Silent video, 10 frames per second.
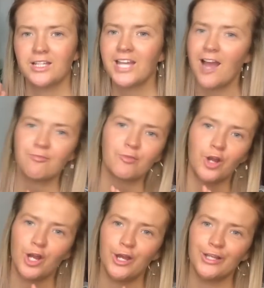
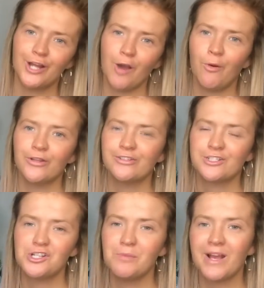camera, you know, I wanted to
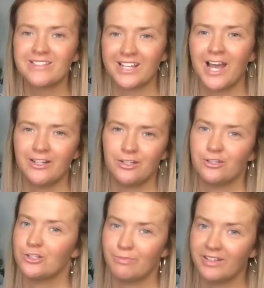just do the best I can at
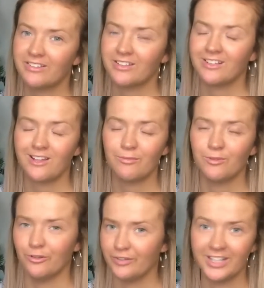YouTube basically because I'm
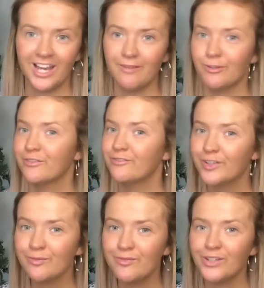loving it. I'm loving
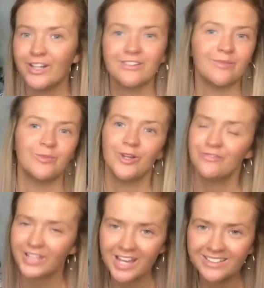filming videos, I'm
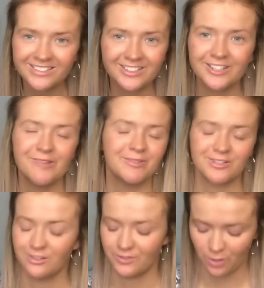loving editing them, I'm
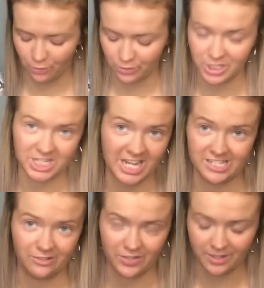just loving the whole
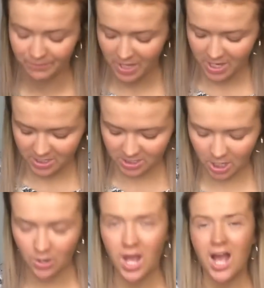jazz of it.
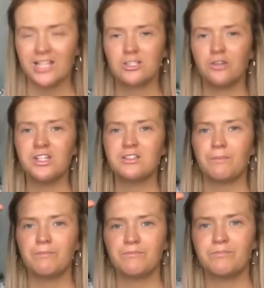So I saw these
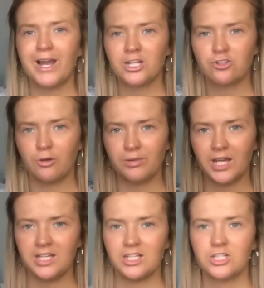backdrop
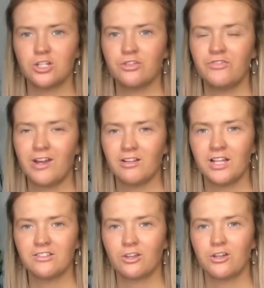lightings, you know the fairy
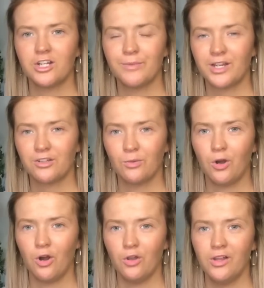lights that go down the back of the
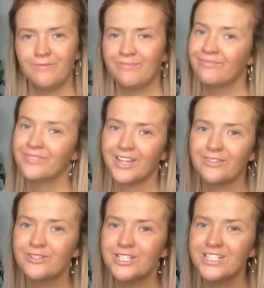wall?
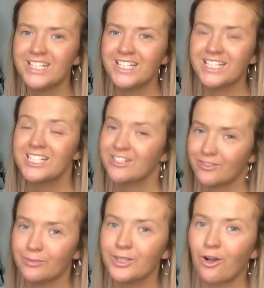Guess what she did? She
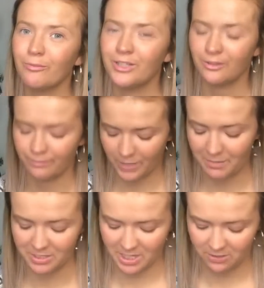flipping got me them.
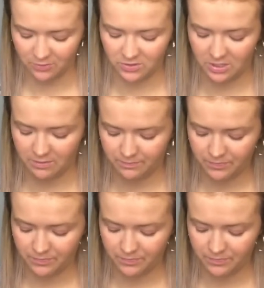And my dad, obviously.